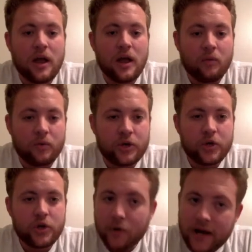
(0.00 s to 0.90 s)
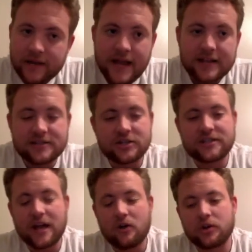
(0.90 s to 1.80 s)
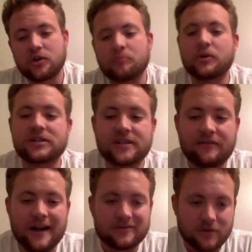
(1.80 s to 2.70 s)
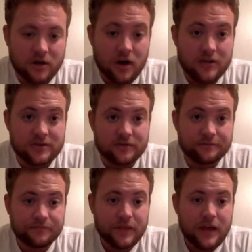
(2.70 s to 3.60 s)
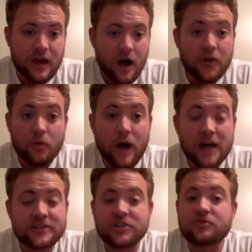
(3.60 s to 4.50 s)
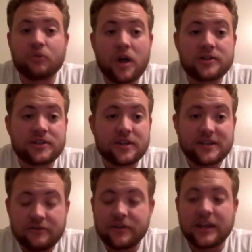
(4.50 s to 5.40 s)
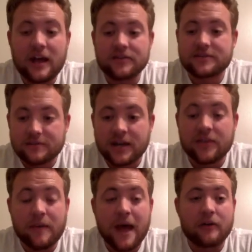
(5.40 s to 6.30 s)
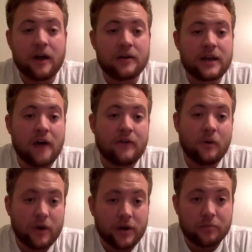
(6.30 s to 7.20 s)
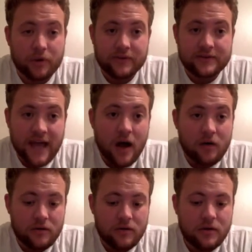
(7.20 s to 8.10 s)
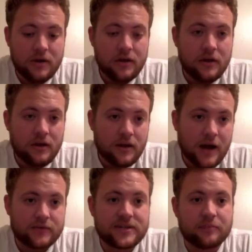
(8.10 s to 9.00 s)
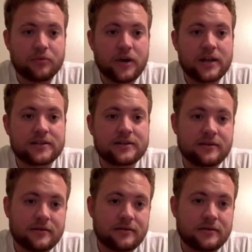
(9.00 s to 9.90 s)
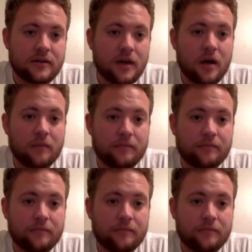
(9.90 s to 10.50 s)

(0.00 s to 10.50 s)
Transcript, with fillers: when you do a print, that's just telling you to print stuff out to the console. Otherwise, it just runs and does everything else in the background. Now, if I wanted to print this out, I would say print num.